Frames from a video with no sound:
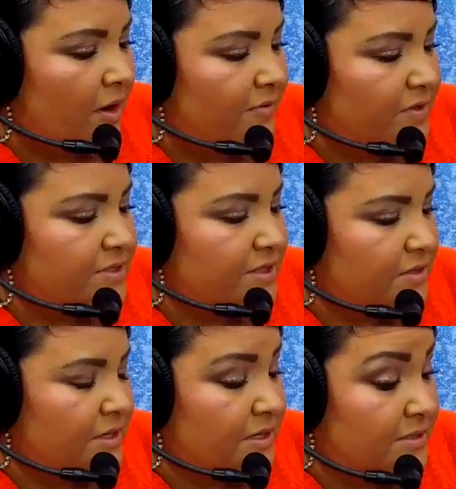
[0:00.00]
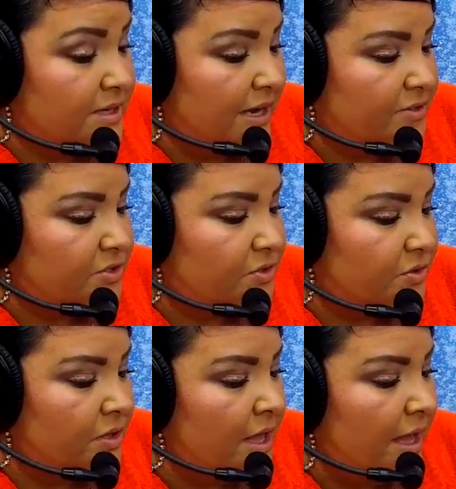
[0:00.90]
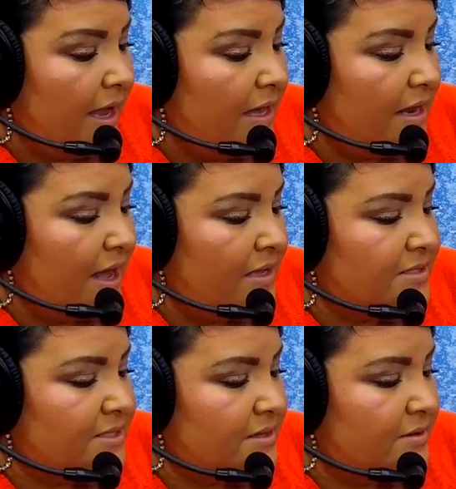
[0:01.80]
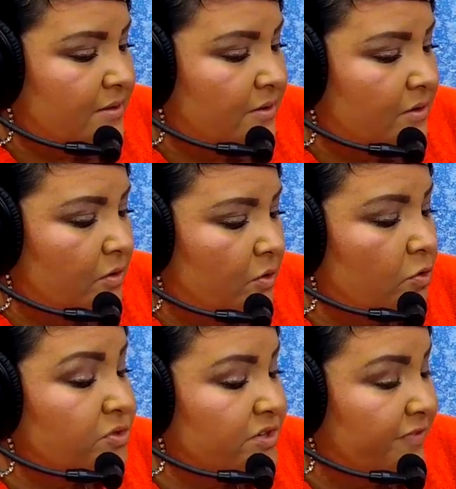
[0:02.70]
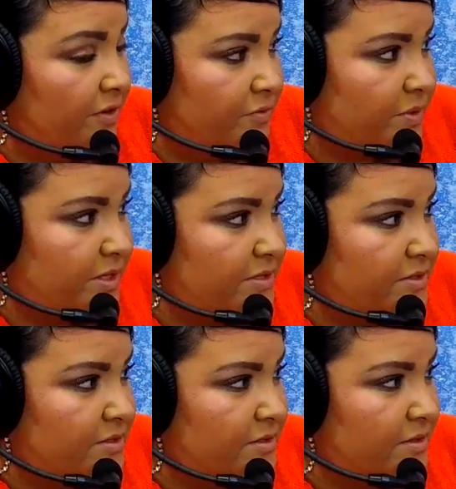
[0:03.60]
obviously it is national, and who's involved with this?